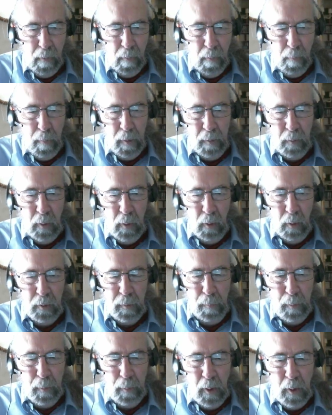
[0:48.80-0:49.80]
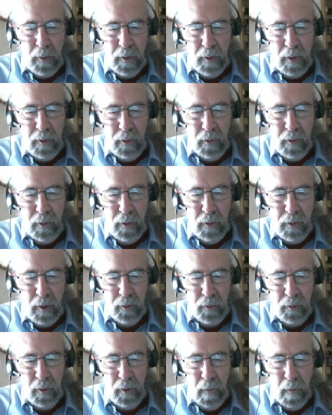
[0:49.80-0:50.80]
But of course, a process isn't
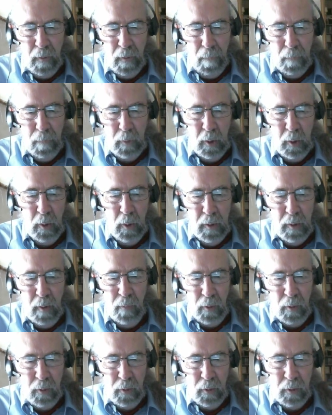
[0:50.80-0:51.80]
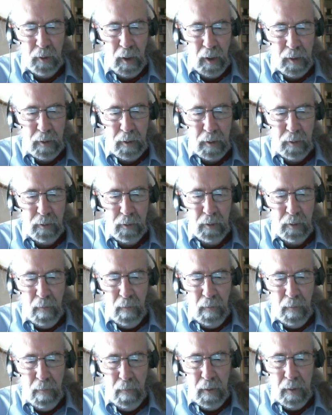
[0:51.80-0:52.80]
just two different states.
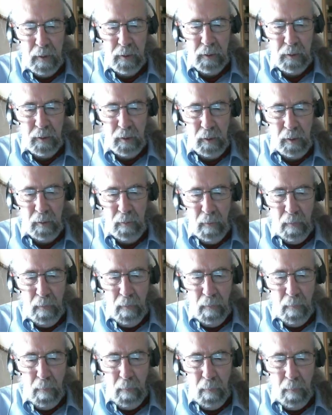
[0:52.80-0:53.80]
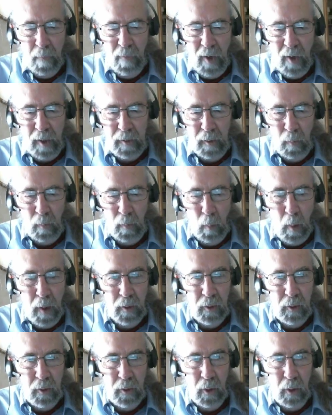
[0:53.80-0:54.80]
It's the fact that
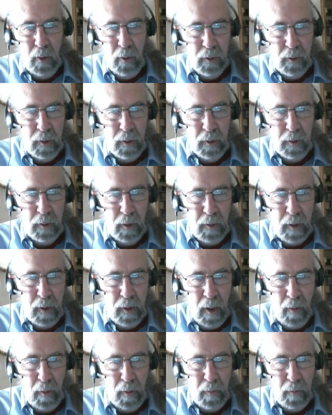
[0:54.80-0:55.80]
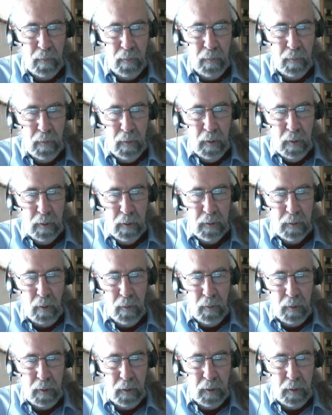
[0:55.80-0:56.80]
one turns into the other.
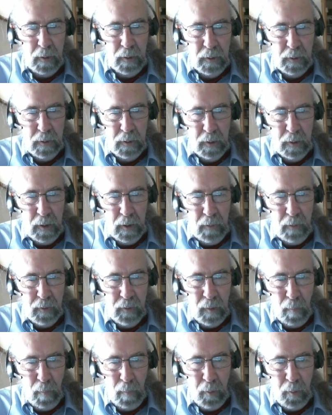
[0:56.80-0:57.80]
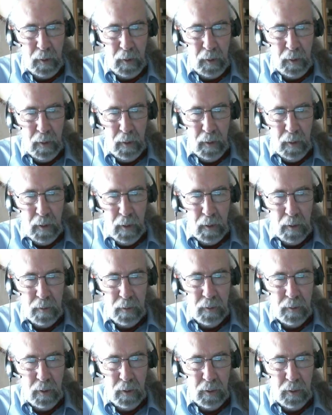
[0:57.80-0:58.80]
So to conceive something
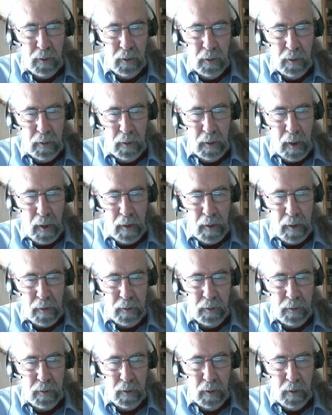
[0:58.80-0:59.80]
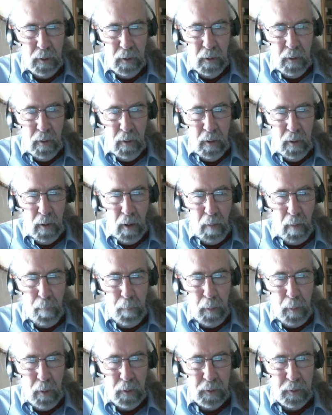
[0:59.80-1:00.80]
as a
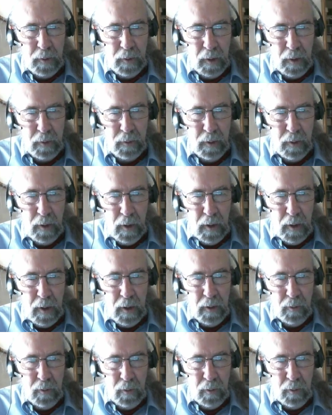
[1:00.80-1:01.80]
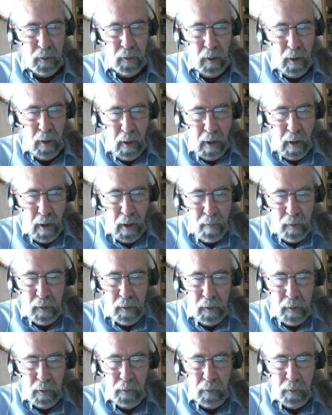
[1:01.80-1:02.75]
process is to have a little